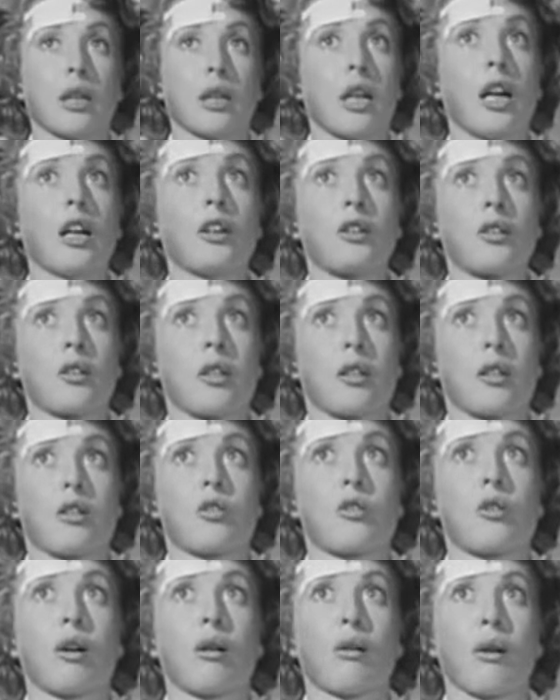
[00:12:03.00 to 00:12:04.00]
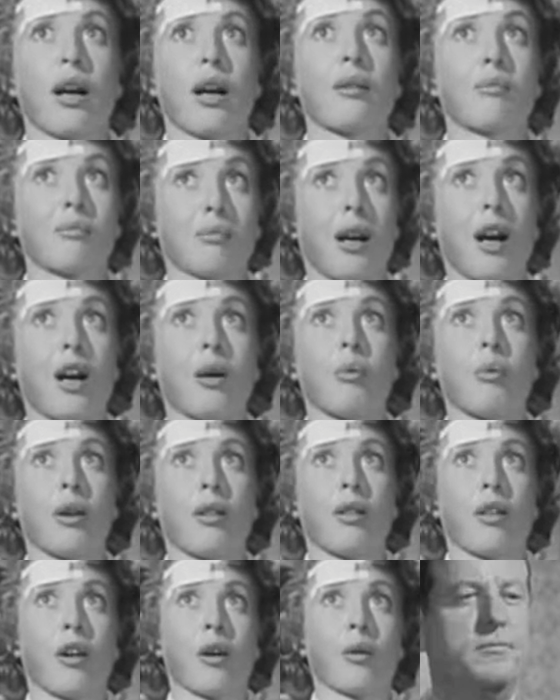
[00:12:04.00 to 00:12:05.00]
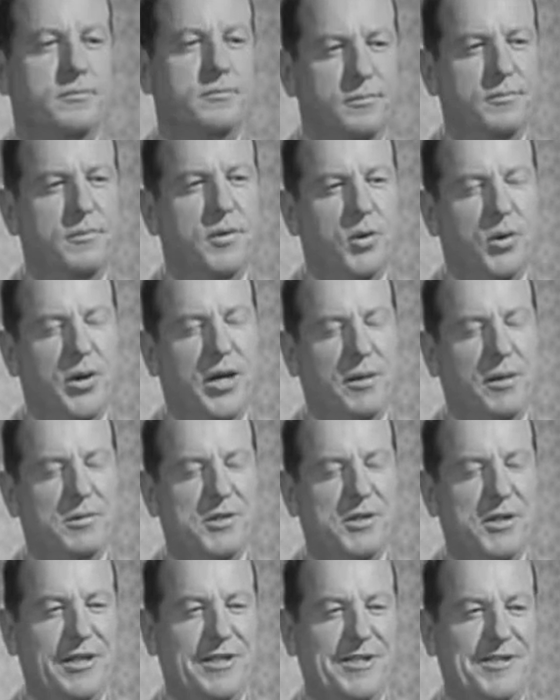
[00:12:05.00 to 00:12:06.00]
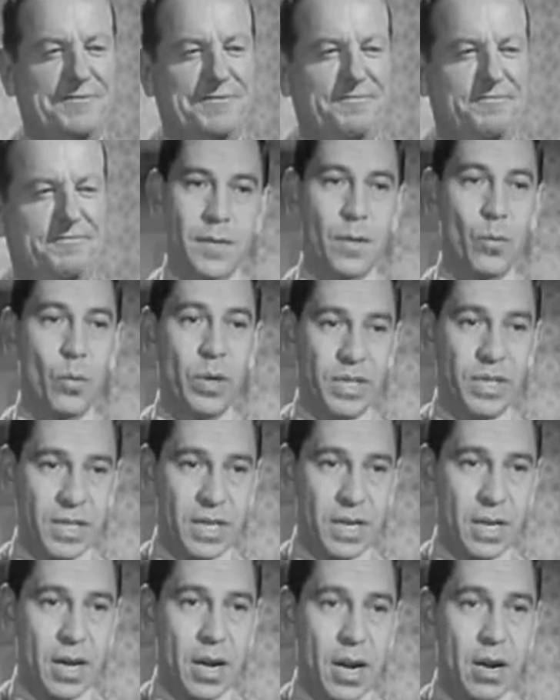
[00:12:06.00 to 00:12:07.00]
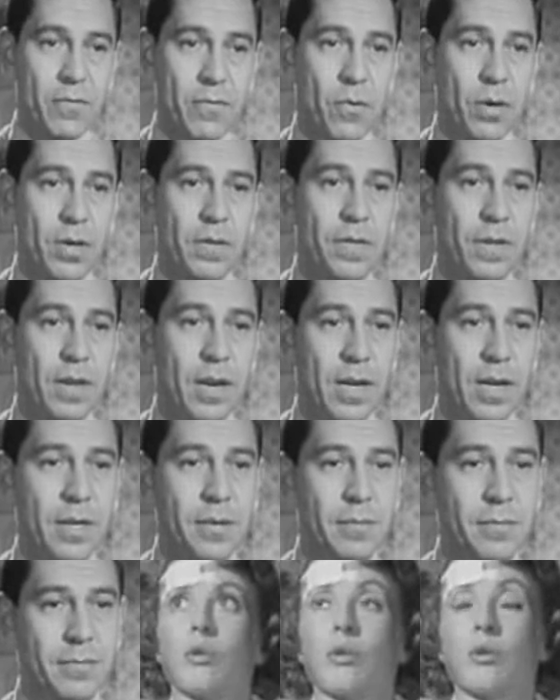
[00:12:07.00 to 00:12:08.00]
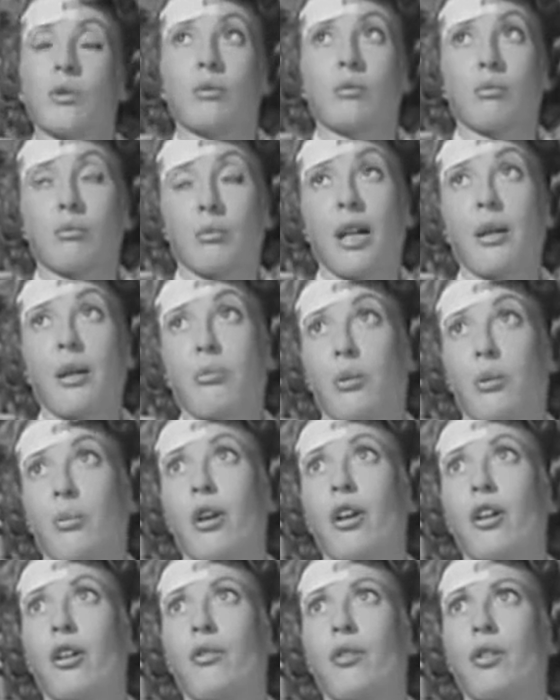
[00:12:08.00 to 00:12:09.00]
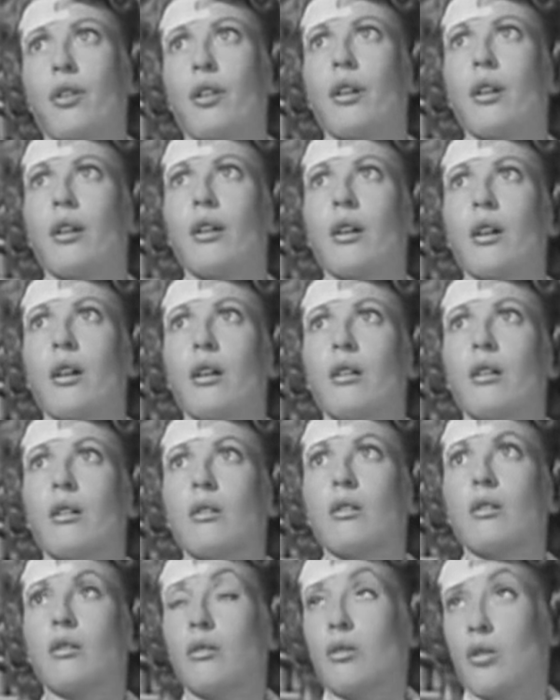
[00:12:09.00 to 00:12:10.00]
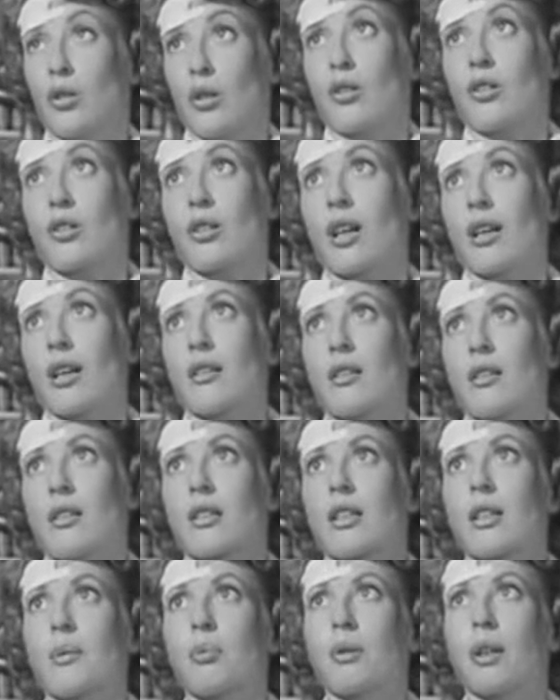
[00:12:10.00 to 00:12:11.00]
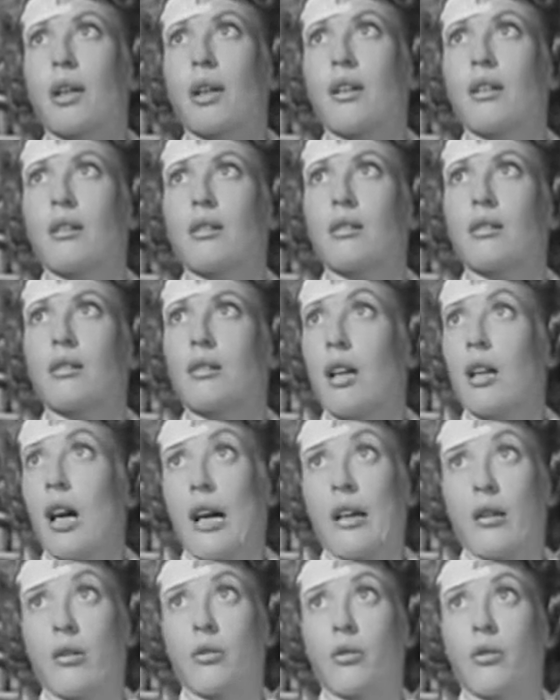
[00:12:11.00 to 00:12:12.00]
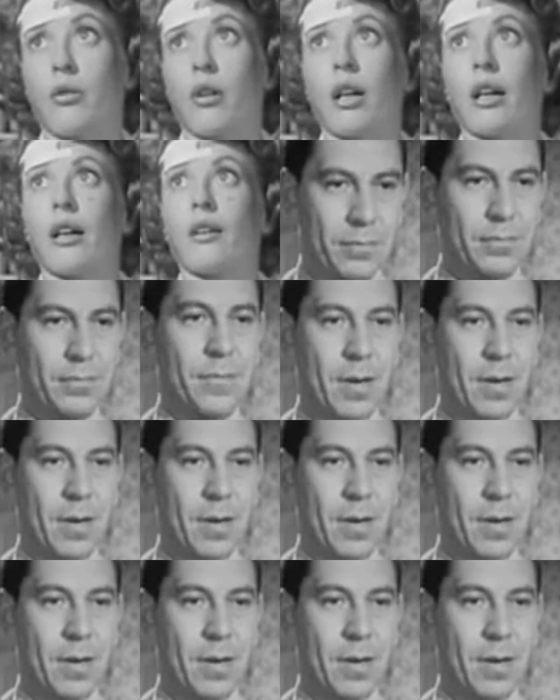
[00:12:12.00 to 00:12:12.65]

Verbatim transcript: My doctor says it's all right. I'll be there. Okay, Miss Hudson. We can send a car for you if you like. Might be better if you did. George likes to sleep late, and I don't drive.